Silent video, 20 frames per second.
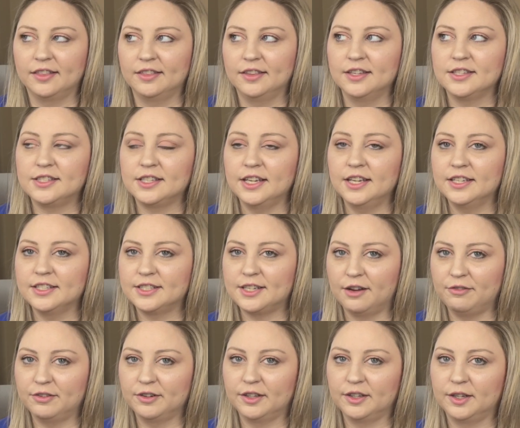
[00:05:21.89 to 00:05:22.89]
this is
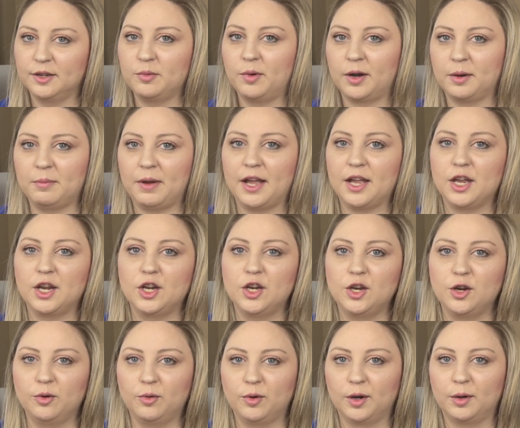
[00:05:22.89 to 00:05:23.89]
definitely one of my
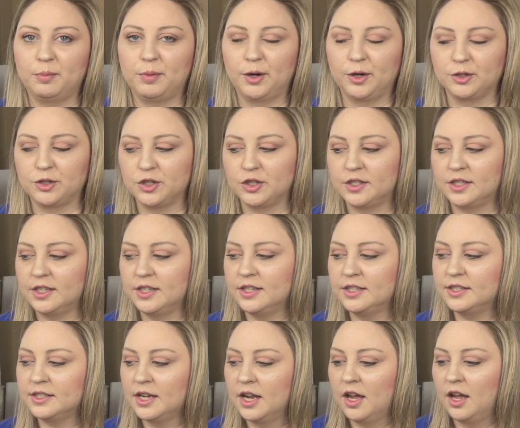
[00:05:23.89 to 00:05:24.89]
newer
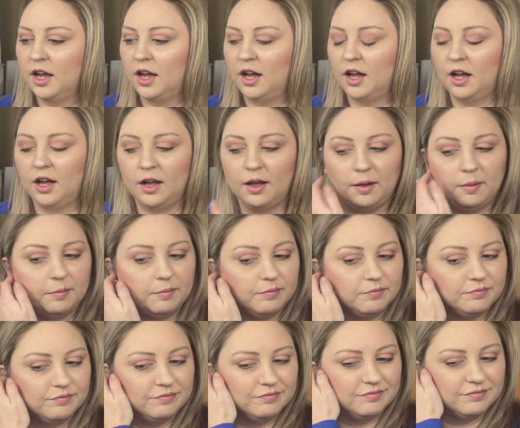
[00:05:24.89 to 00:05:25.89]
purchases. Kind
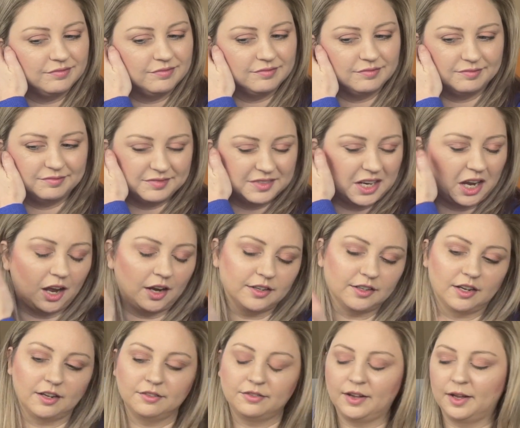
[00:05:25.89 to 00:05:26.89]

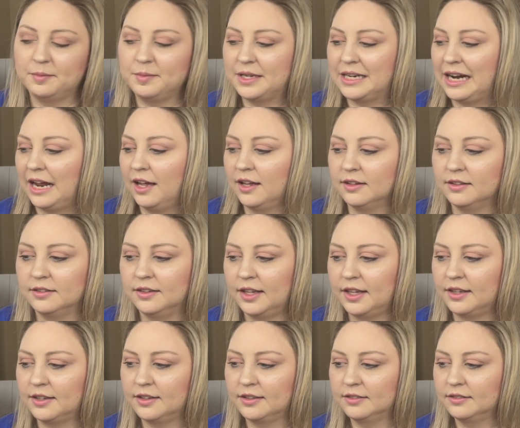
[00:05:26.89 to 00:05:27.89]
of. I mean,
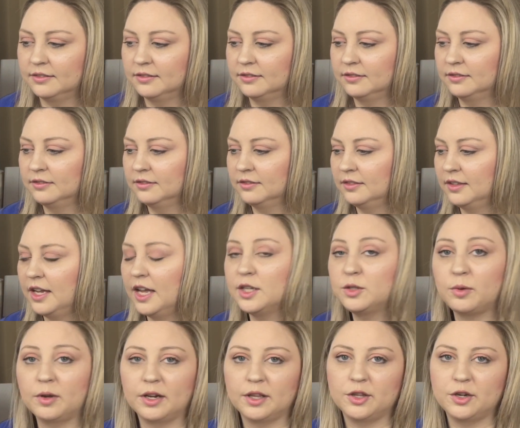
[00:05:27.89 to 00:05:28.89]
it's
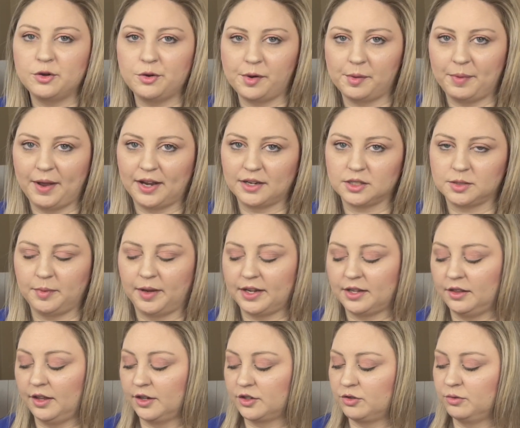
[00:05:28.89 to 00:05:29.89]
one of the newer bags in my
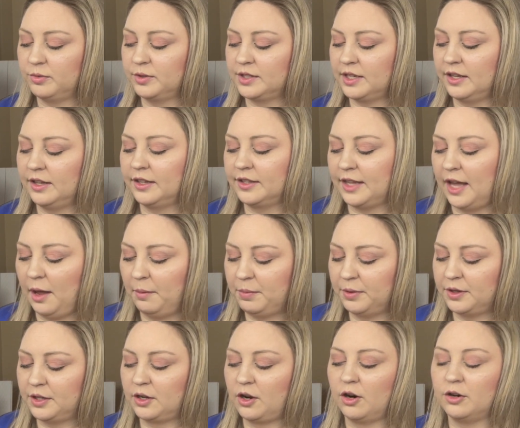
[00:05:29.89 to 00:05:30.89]
collection, we'll say it like that.
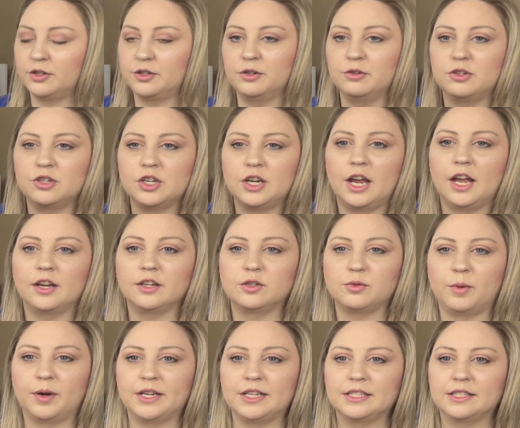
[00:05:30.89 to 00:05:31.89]
But the Cartouchiere
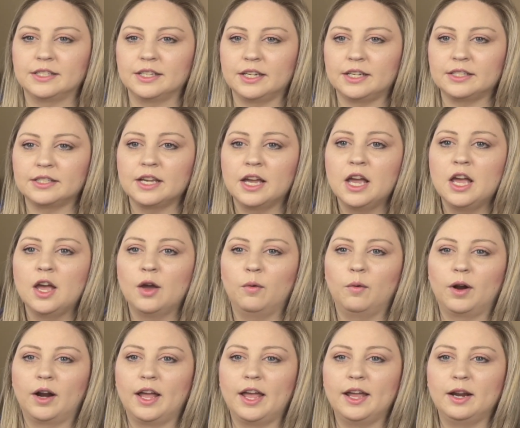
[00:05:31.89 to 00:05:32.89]
26,
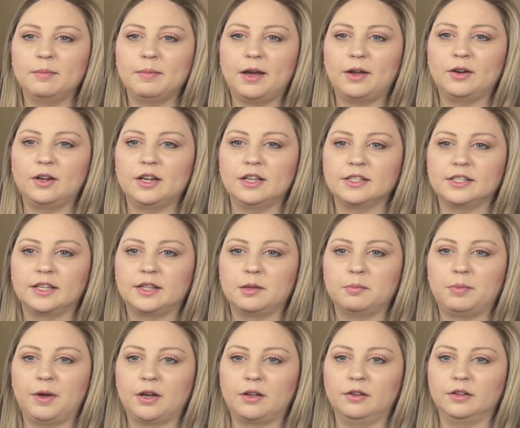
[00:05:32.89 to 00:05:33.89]
what I hate about it is that the
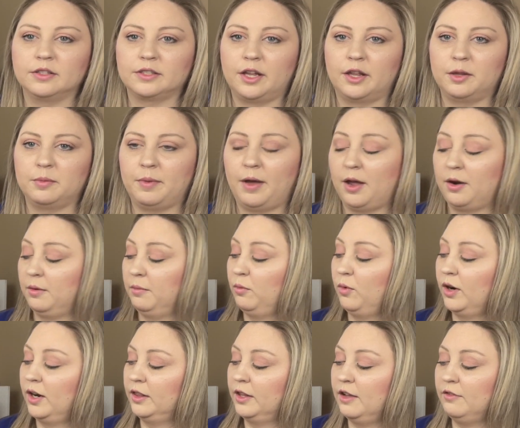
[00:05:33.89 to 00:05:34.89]
buckle is on the bottom.
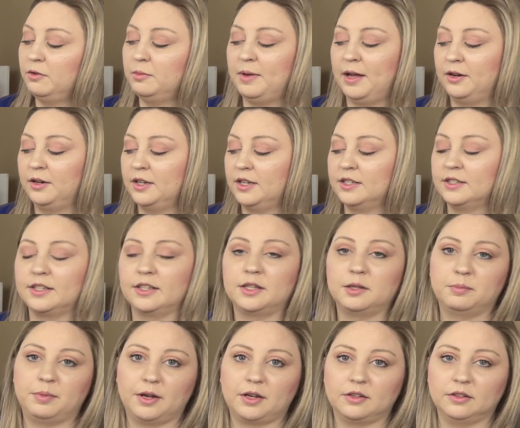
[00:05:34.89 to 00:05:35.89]
What I love about it is that the
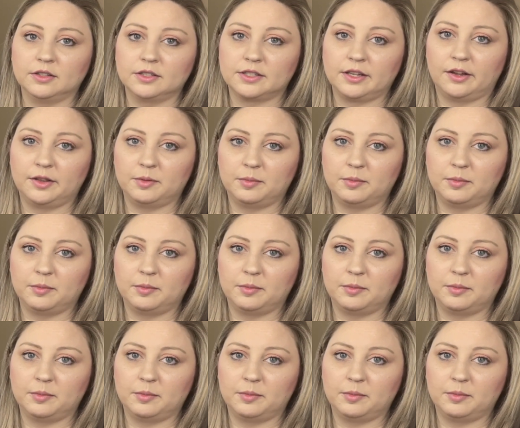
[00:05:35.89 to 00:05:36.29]
buckle is on the